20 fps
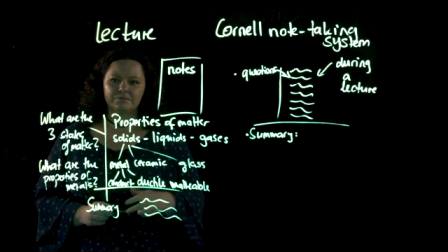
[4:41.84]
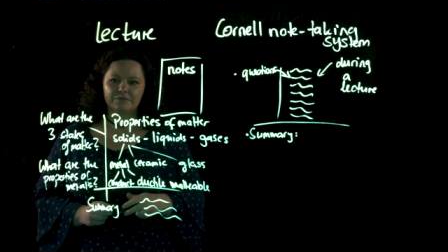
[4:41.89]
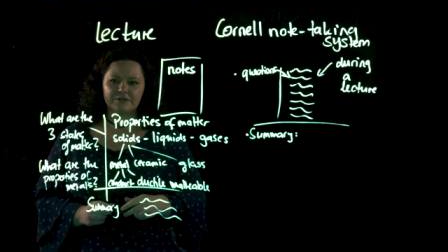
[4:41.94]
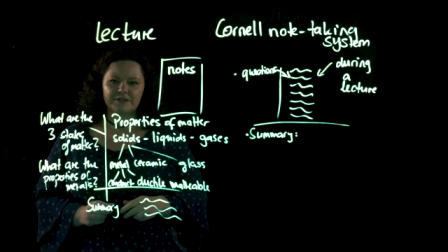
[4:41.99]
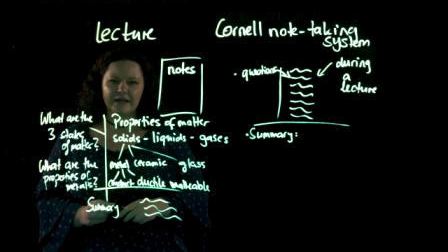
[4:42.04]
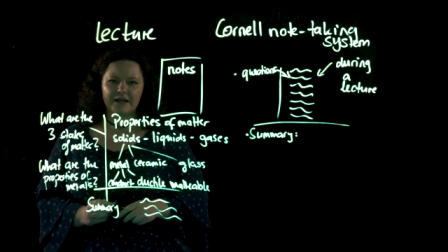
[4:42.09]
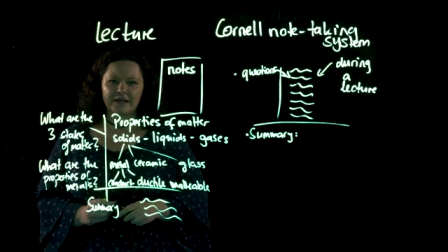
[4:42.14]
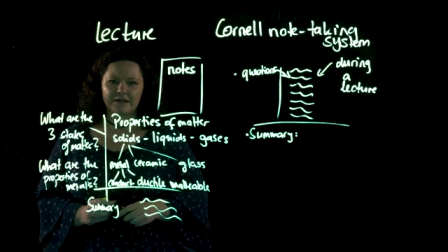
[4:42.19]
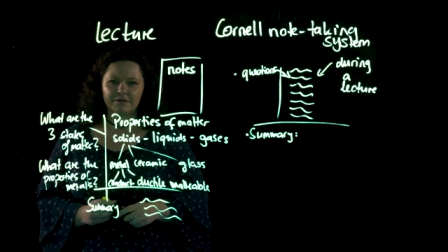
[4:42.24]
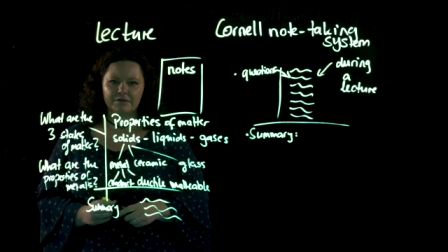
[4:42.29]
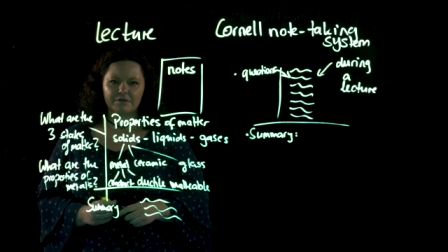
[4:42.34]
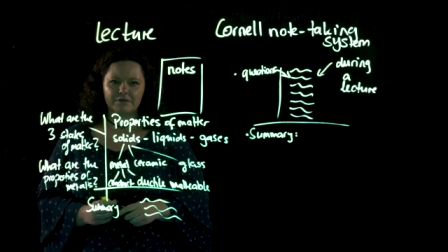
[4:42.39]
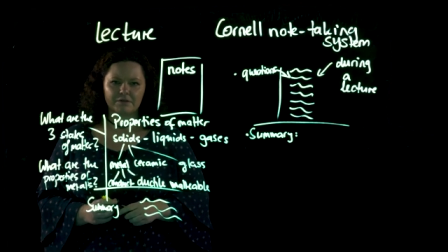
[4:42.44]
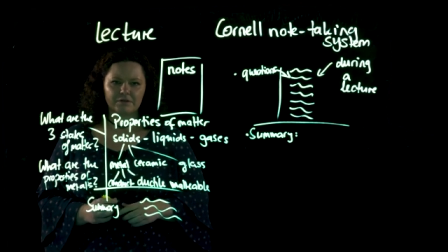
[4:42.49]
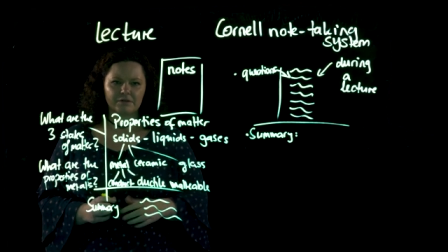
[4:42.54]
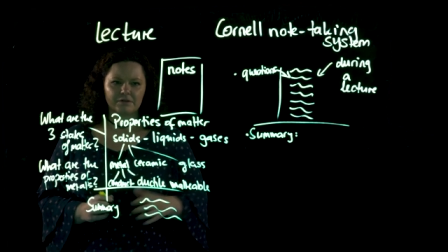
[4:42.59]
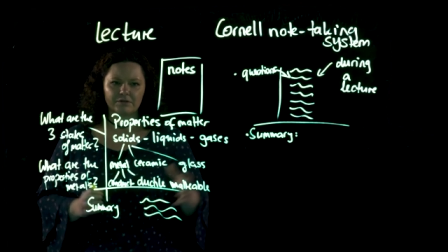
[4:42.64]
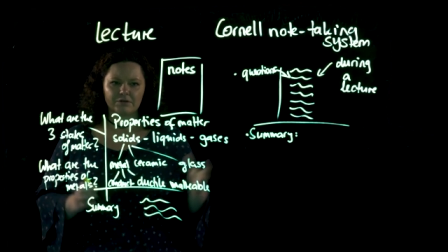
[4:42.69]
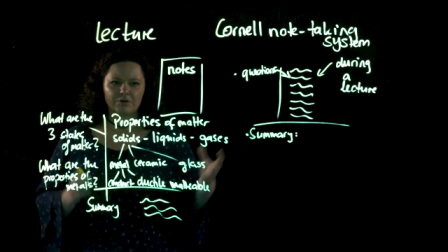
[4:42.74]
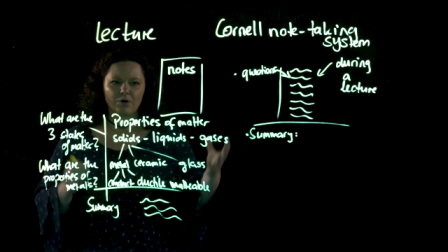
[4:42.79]

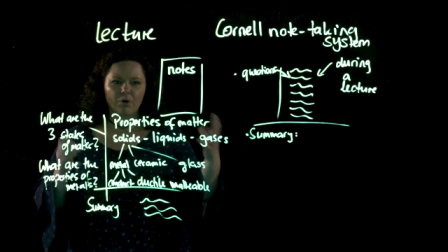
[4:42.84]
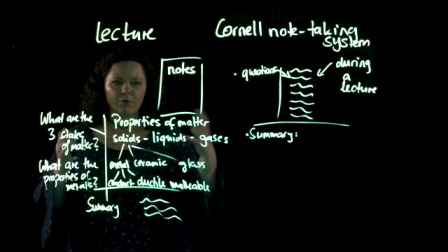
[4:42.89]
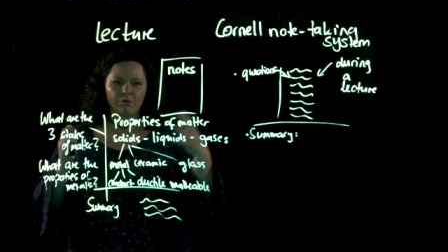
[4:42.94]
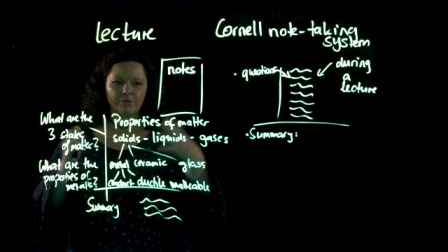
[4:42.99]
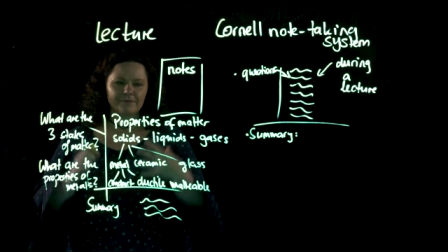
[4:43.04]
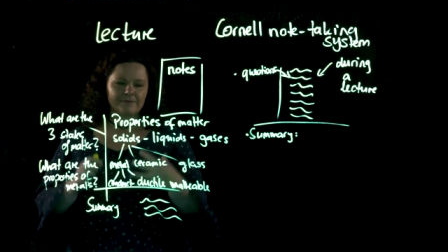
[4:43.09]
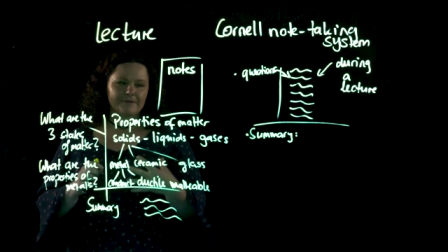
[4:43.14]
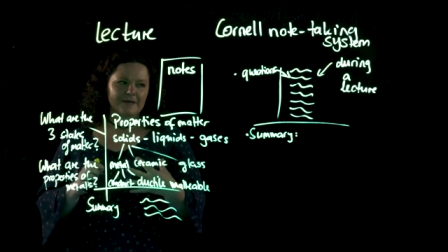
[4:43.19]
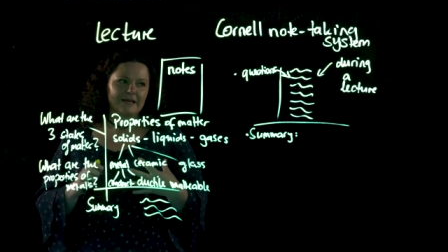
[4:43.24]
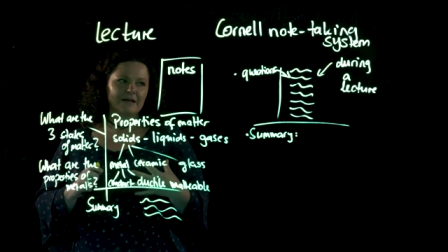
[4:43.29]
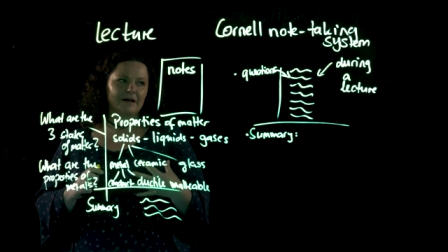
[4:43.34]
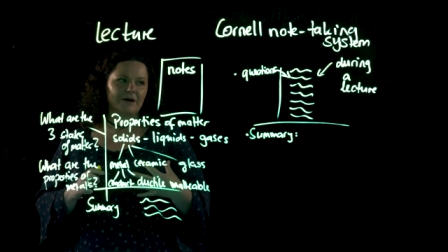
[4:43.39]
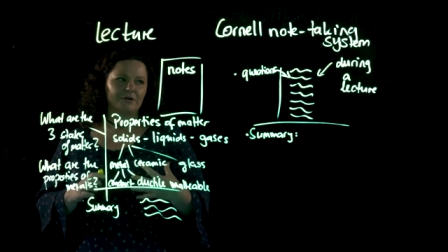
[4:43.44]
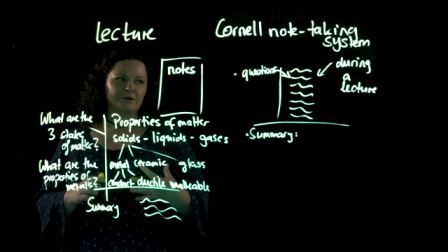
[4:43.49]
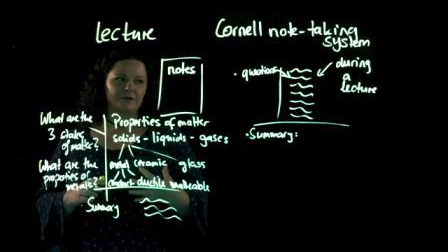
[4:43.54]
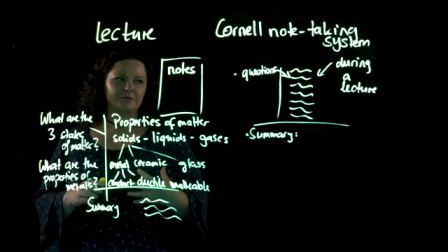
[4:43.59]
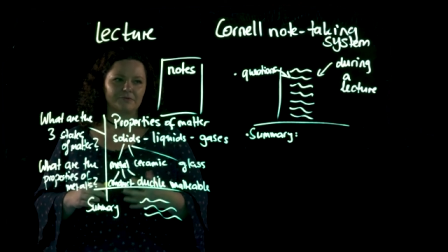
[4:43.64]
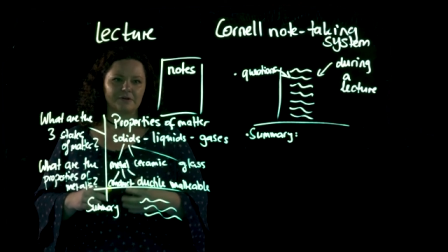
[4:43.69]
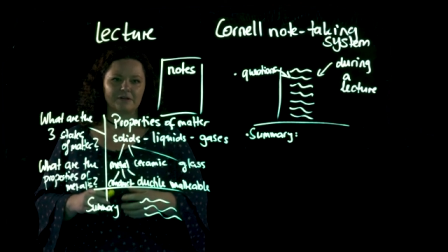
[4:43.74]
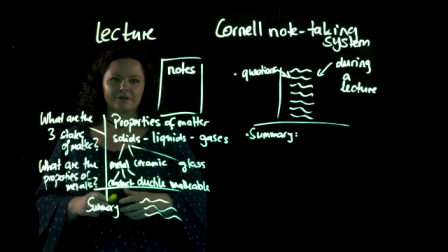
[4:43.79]
gain the whole thing
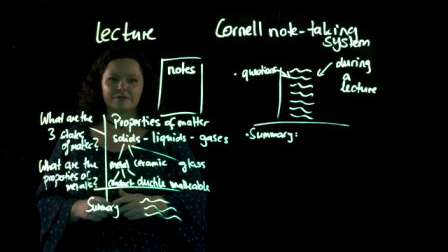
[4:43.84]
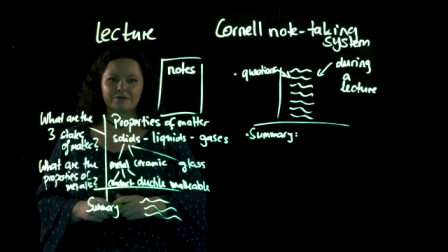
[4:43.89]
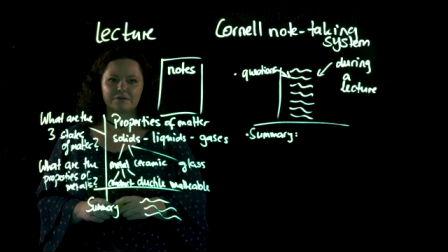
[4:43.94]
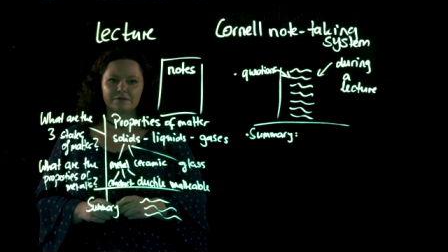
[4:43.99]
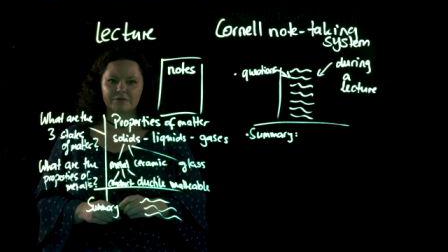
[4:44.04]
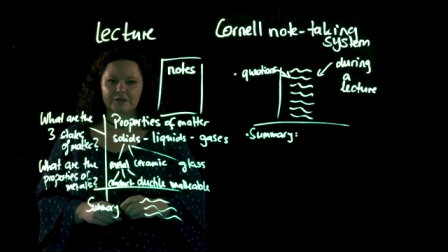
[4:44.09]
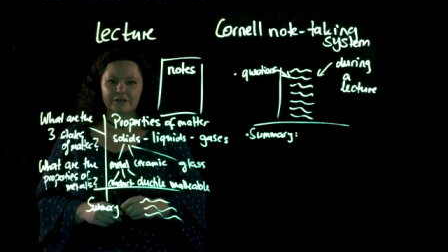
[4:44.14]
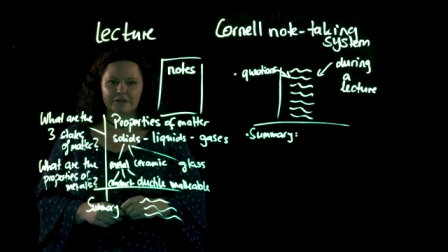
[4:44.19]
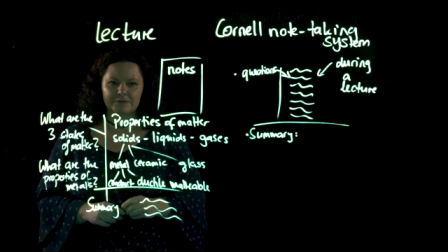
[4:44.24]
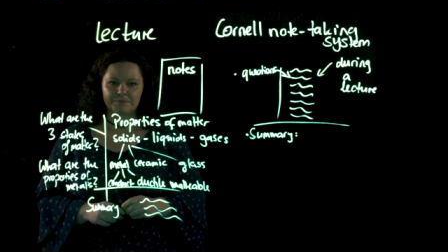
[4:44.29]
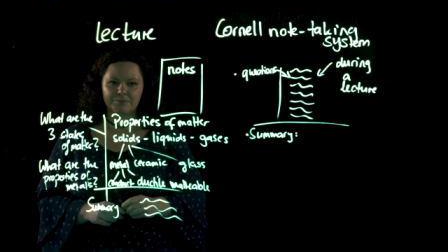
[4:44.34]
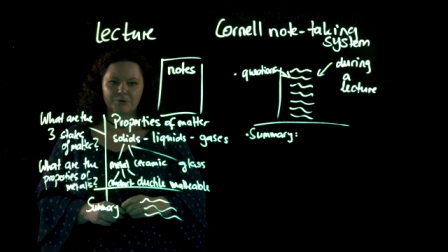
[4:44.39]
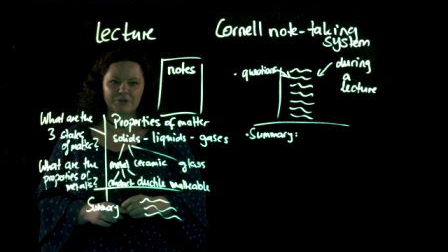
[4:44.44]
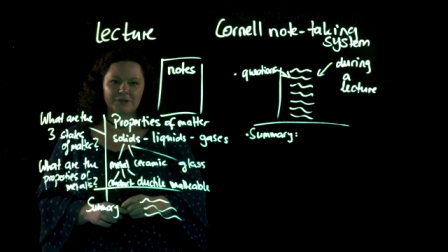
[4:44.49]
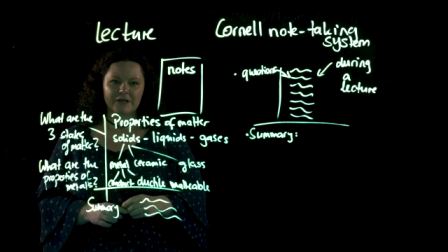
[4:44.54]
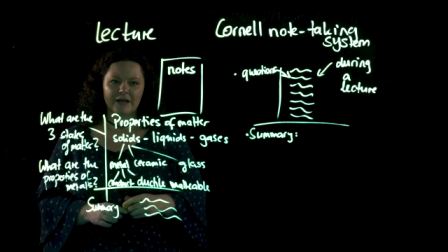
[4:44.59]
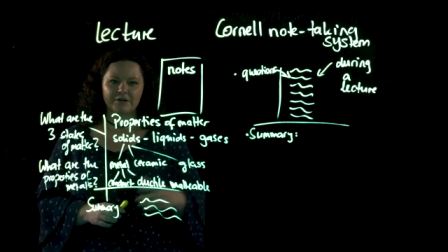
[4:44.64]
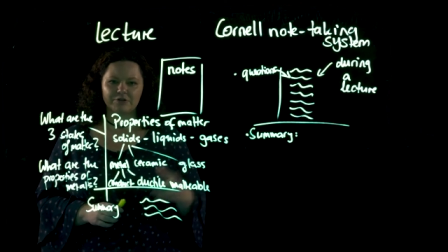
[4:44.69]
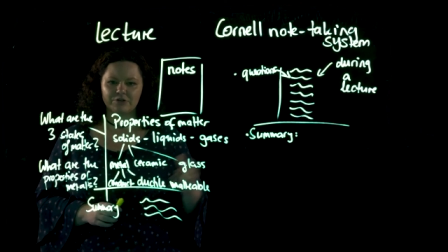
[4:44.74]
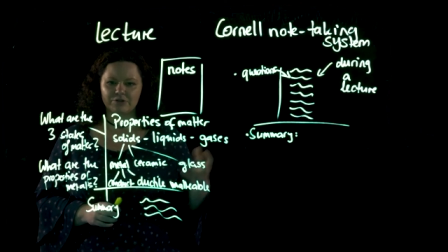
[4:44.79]
out of it, its
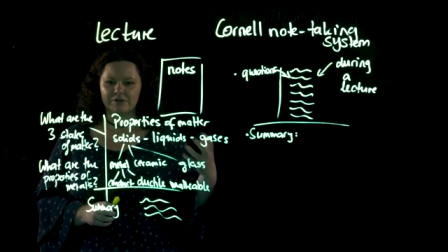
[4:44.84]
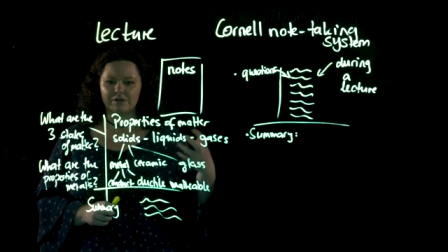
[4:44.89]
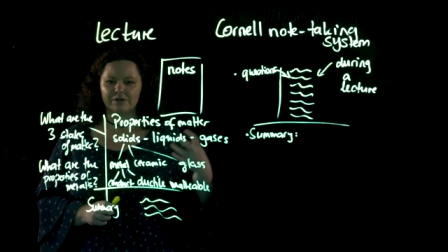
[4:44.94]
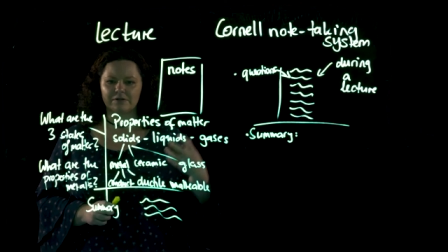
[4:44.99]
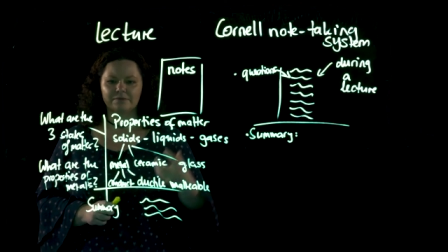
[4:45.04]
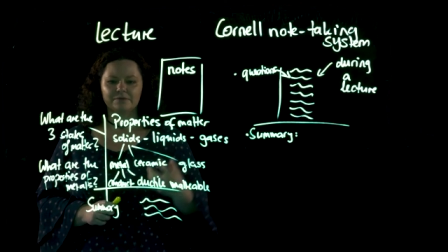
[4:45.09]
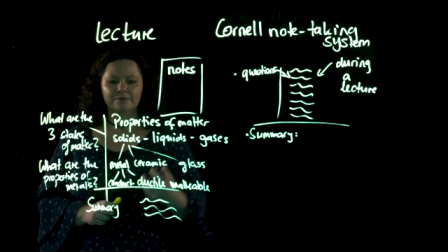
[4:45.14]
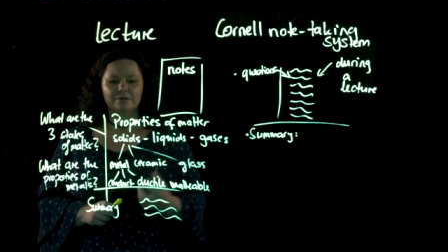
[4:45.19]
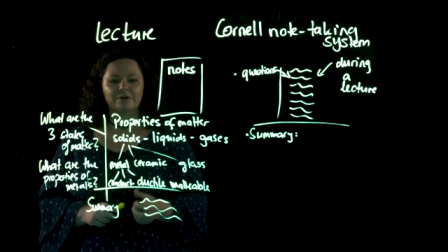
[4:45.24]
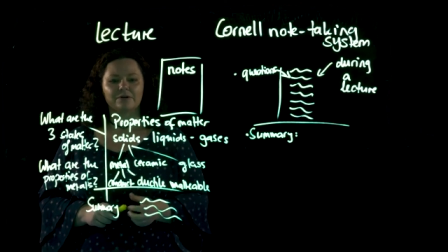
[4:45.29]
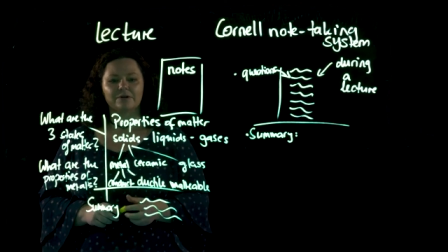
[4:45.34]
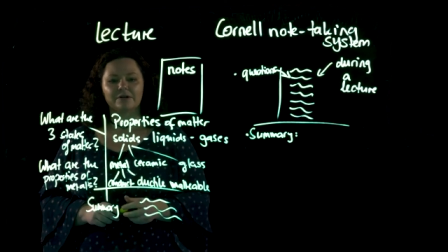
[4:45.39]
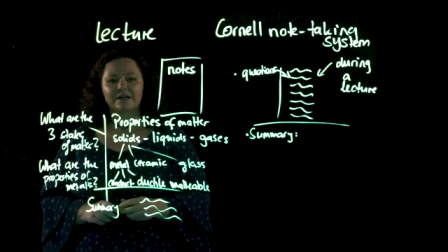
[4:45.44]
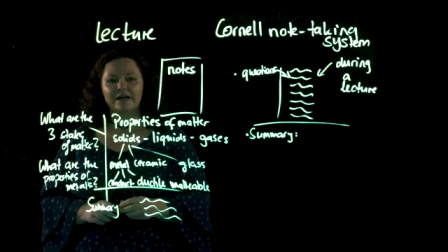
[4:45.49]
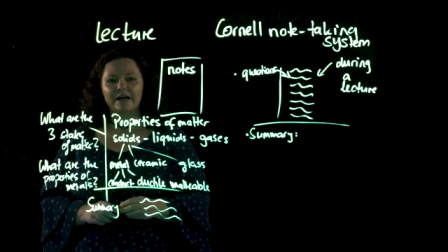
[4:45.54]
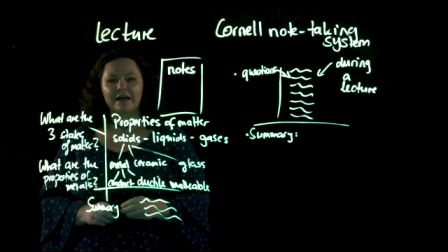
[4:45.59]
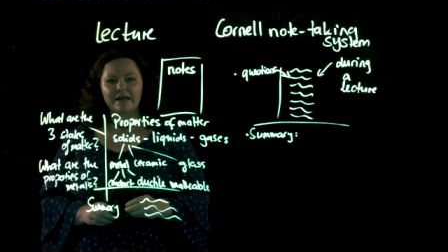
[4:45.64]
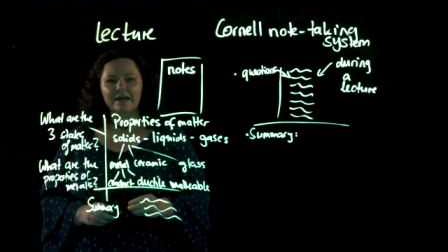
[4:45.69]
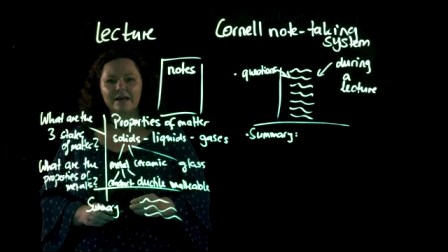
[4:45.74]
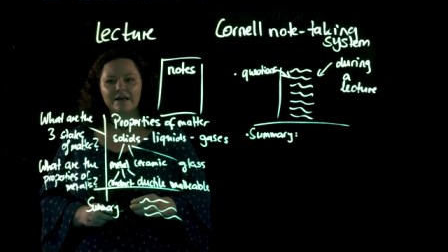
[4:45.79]
potential,
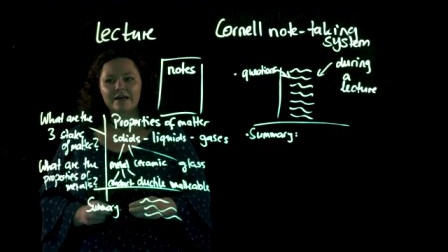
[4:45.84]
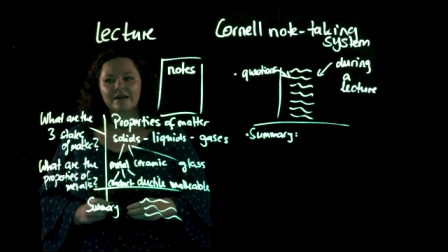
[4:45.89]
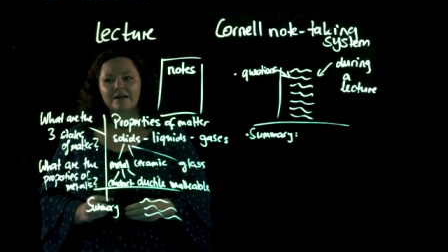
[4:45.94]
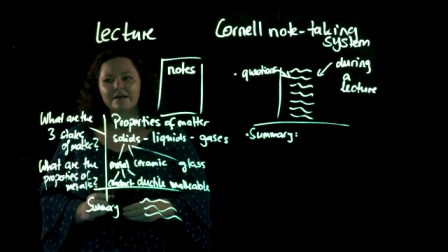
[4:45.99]
okay?